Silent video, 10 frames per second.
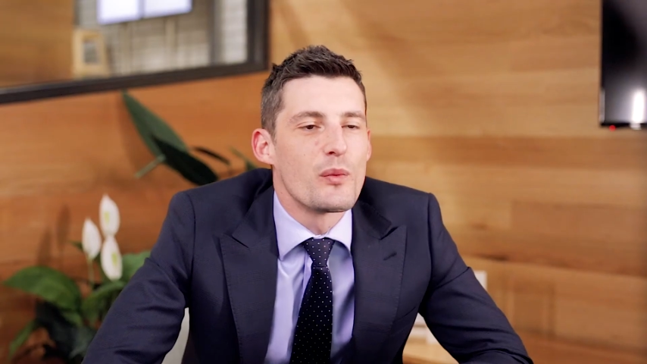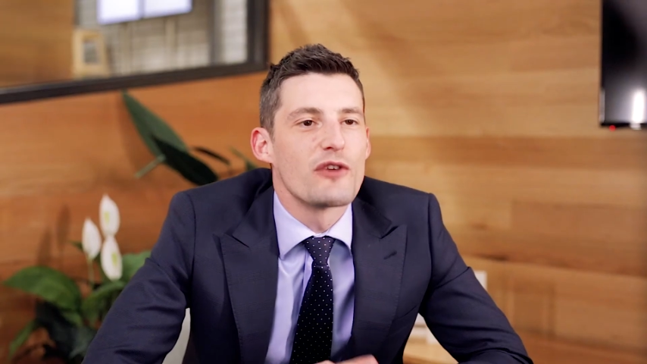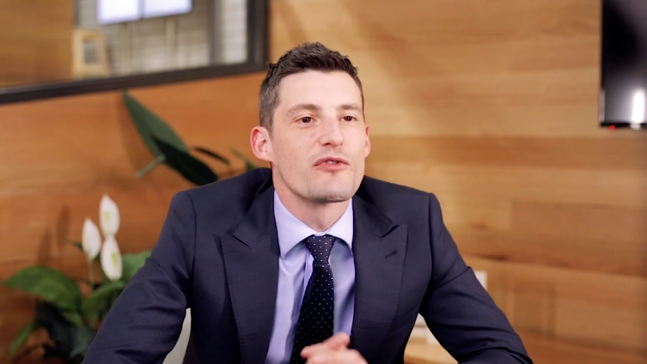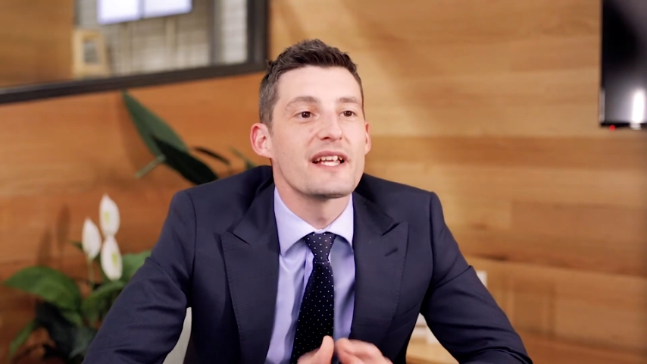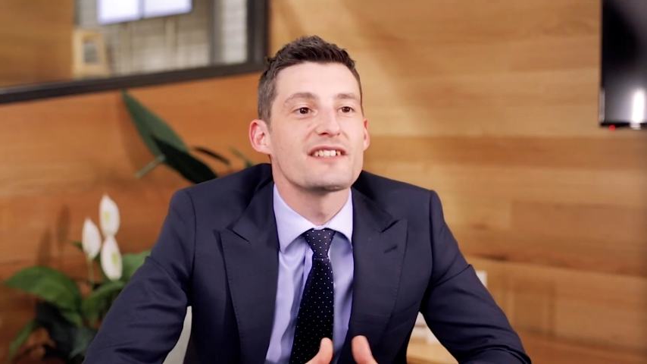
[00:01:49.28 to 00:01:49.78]
We're
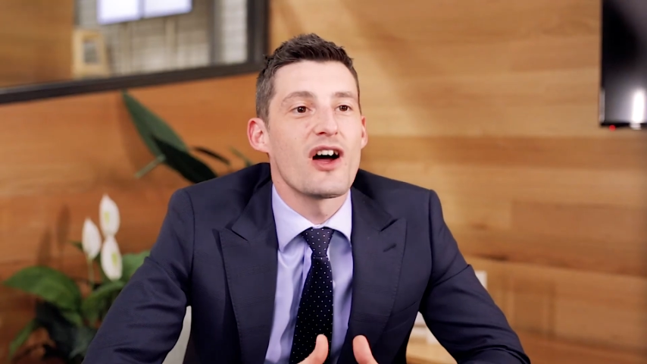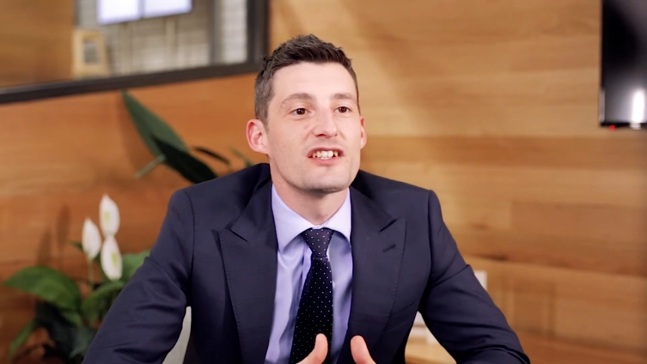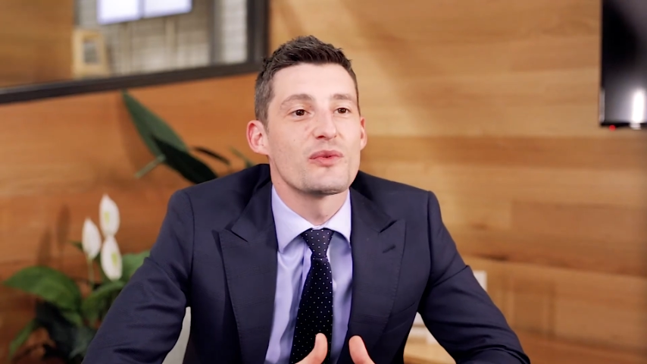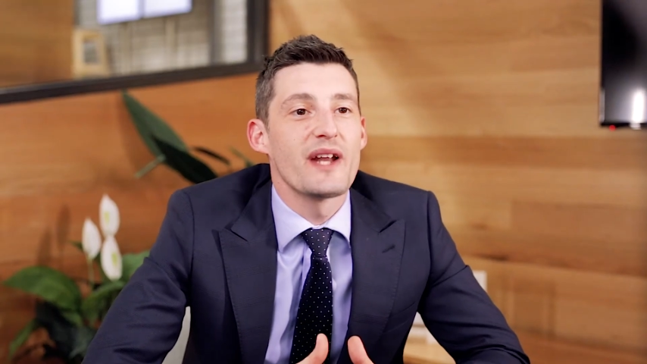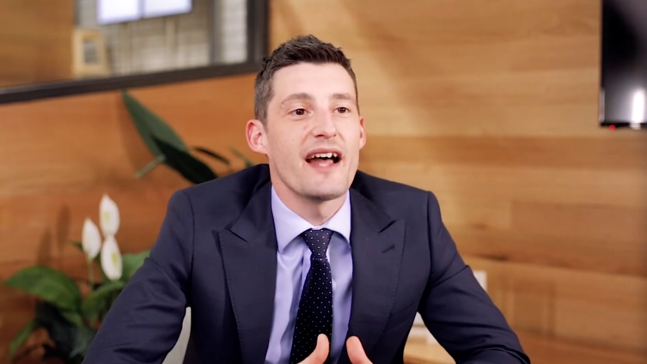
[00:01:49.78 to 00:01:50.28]
really excited
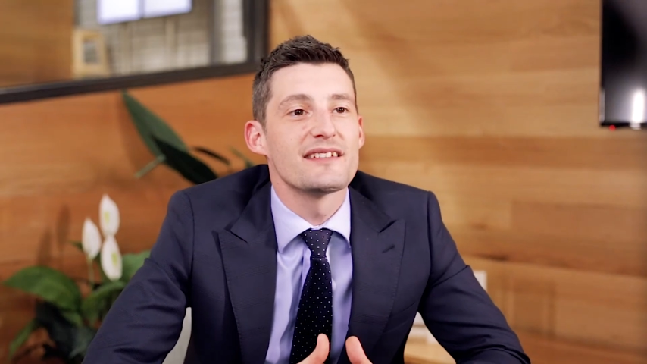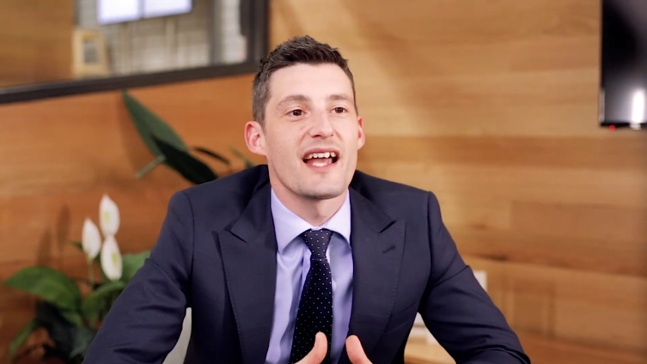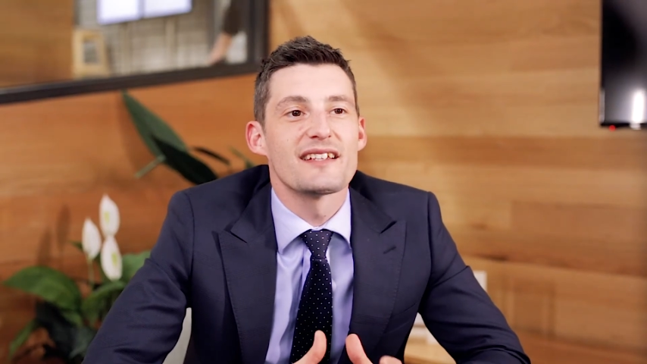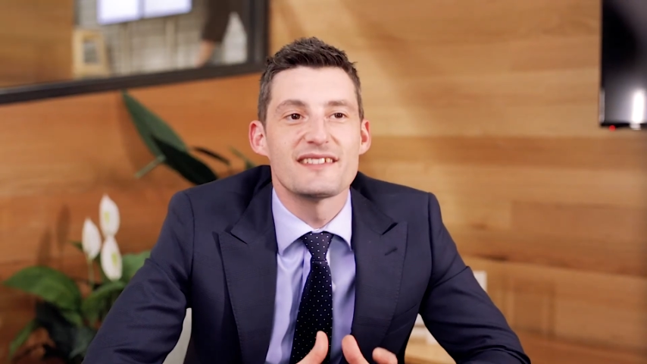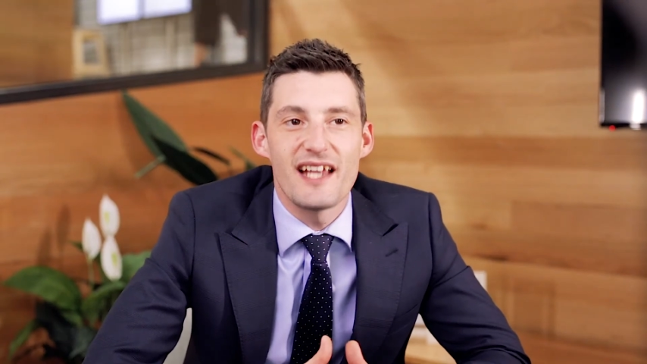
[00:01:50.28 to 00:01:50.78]
to announce
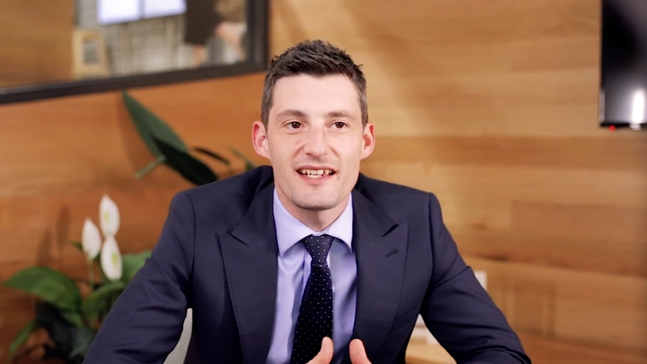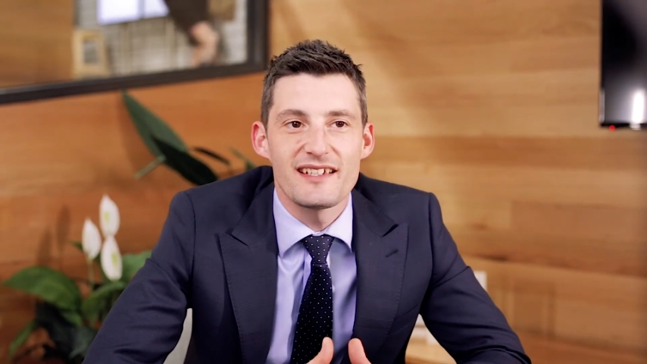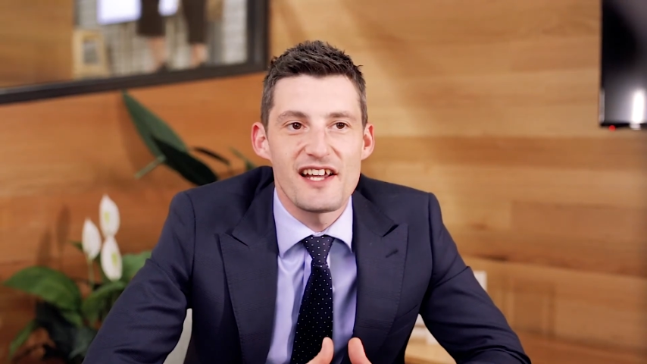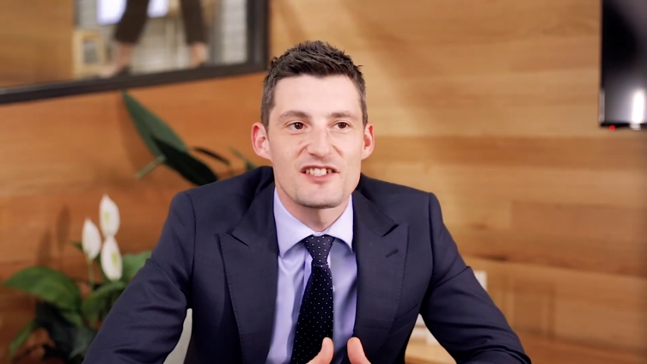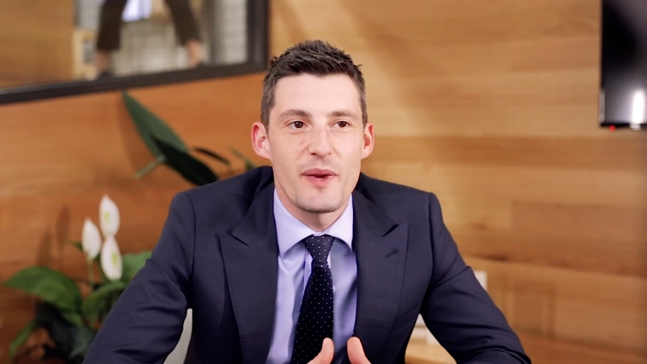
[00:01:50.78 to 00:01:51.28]
our second
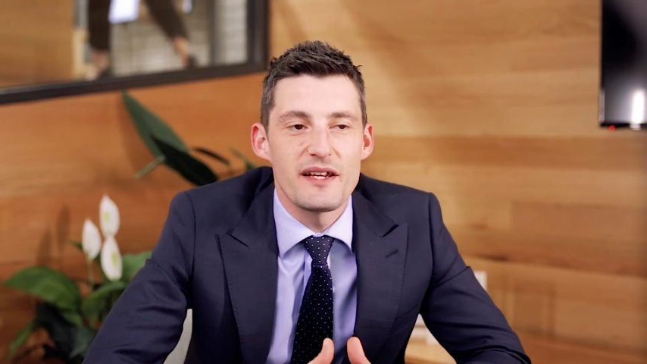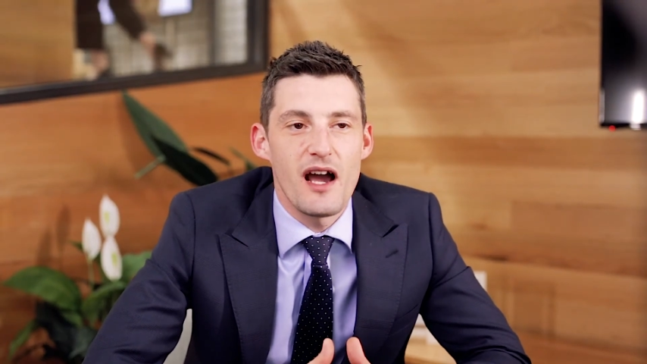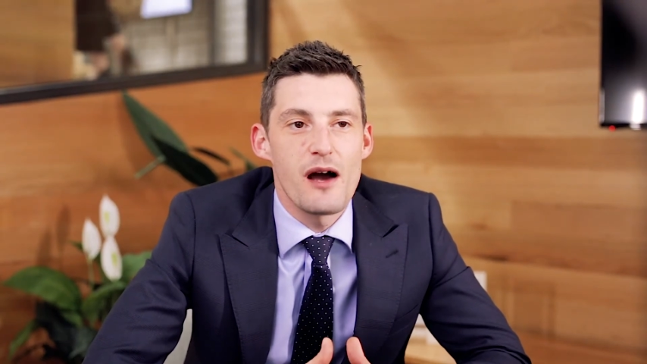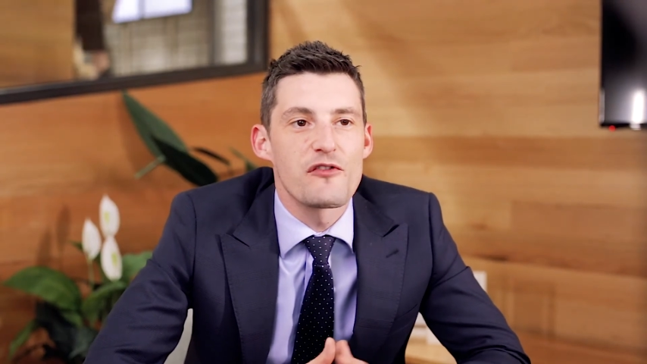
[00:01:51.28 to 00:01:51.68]
guest speaker